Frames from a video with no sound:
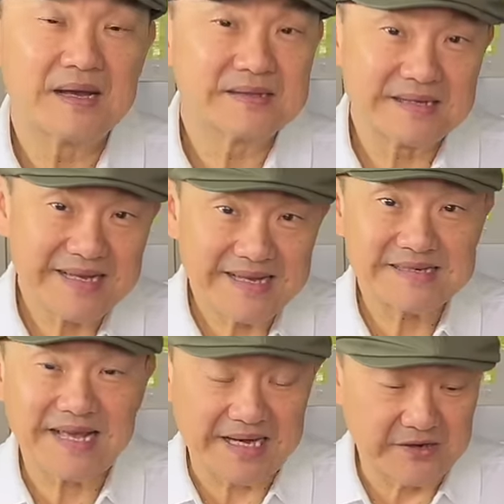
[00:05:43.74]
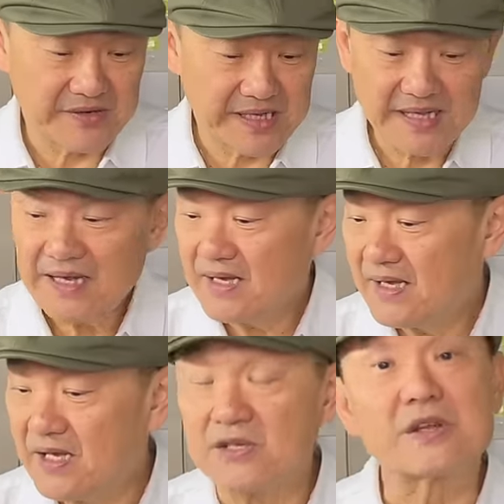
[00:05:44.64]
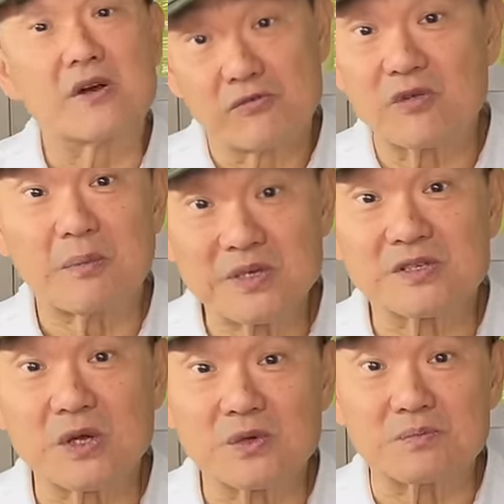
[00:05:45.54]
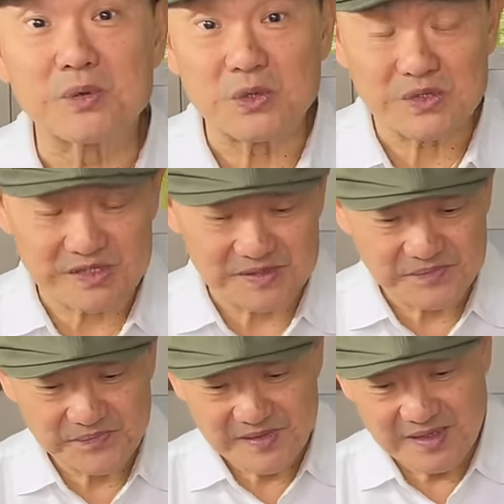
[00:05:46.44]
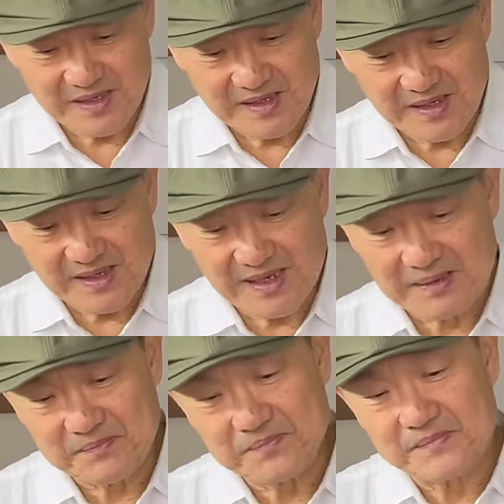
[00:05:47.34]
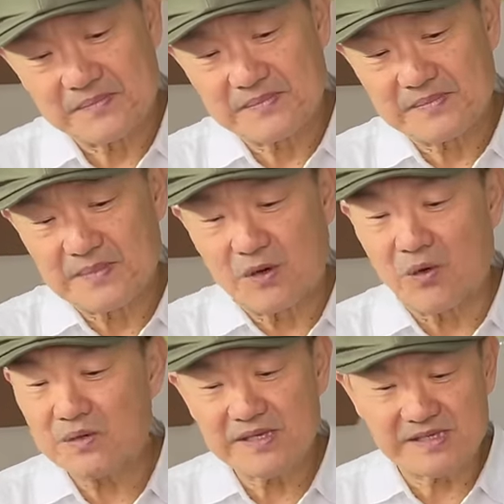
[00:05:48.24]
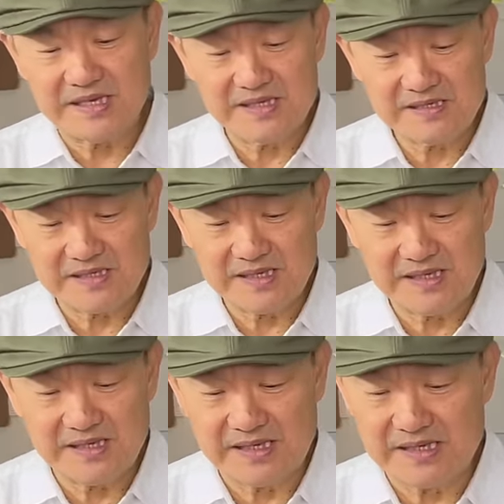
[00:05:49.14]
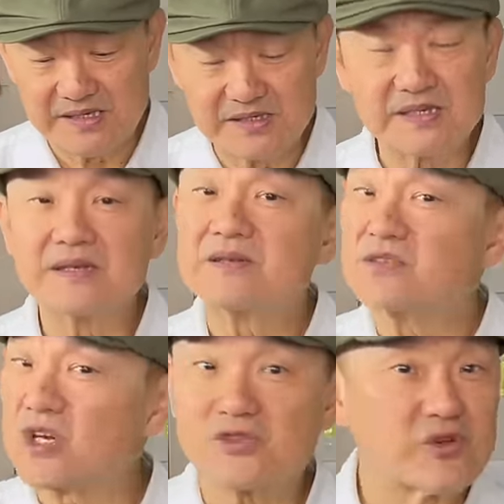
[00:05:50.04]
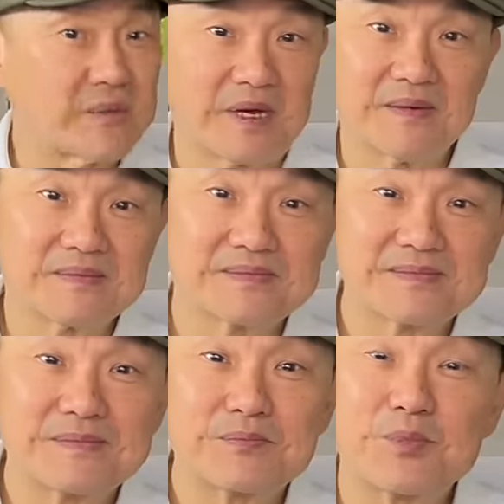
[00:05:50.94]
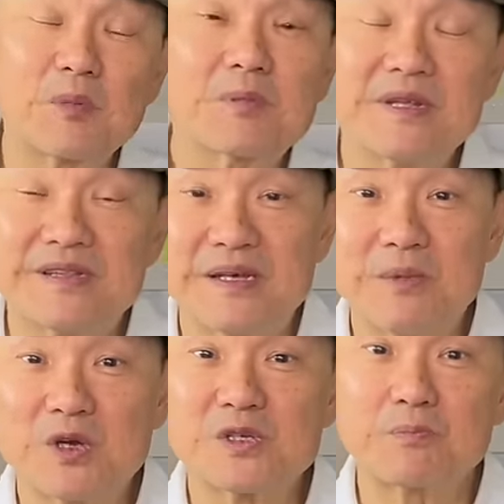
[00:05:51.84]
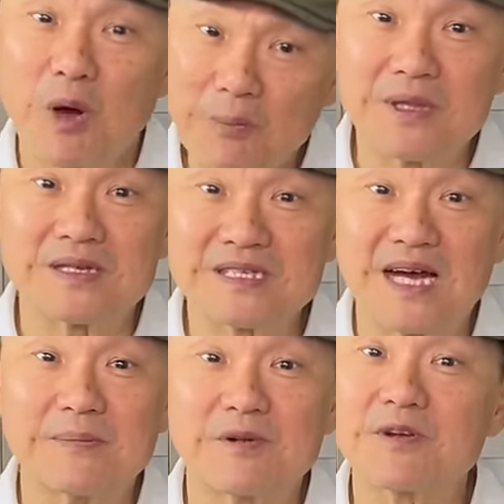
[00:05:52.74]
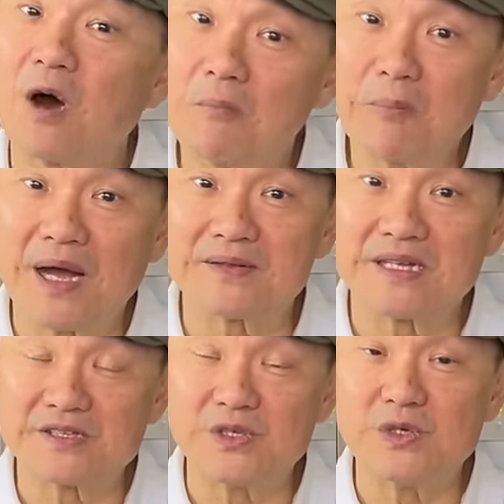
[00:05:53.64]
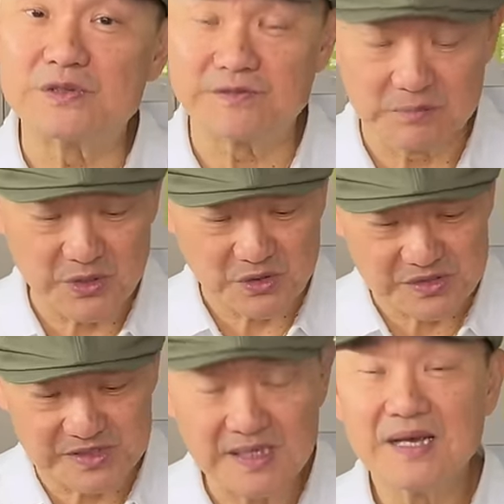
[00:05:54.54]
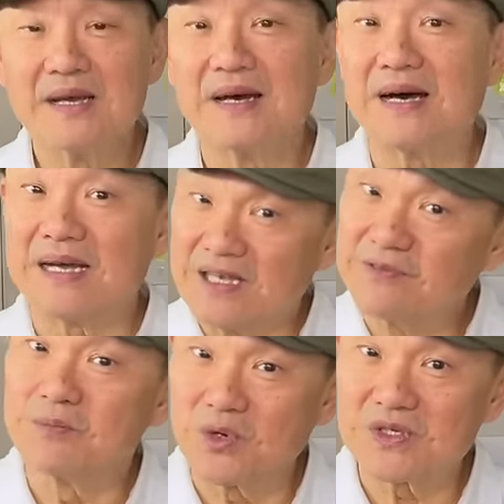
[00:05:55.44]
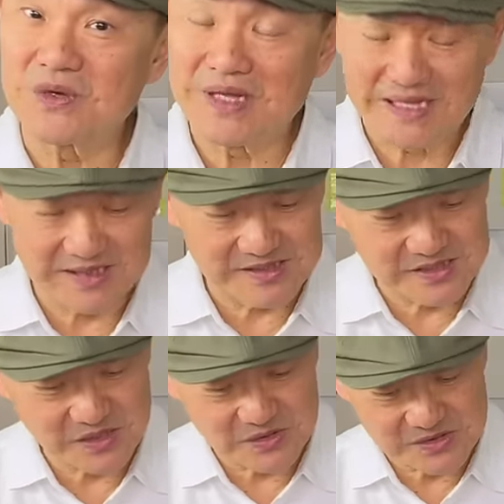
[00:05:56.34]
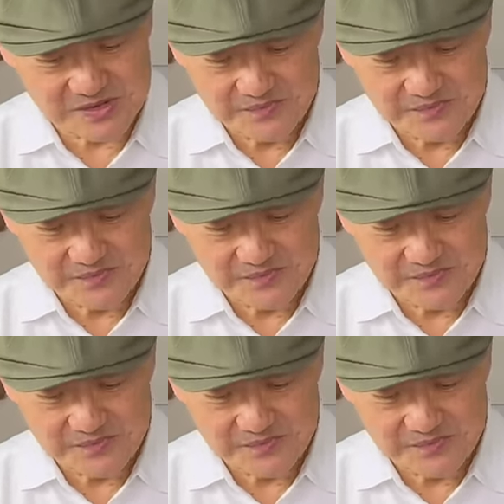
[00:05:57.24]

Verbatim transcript: And the next category is rubber-soled boots. All this is just rubber. Probably the most popular type of compound that's used for boots, even more so than leather soles.